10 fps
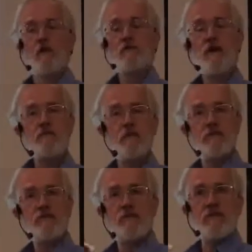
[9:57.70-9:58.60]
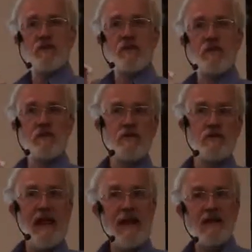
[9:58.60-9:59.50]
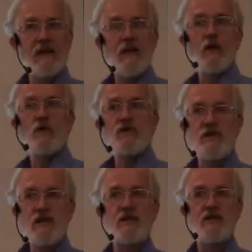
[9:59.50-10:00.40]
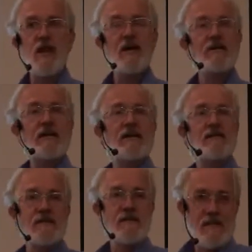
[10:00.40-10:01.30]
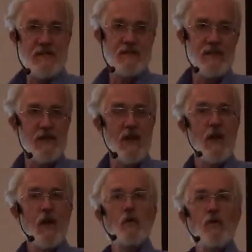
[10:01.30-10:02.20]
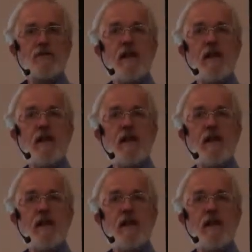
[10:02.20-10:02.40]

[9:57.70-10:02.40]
remember, Kelly, who was John Dee's assistant, was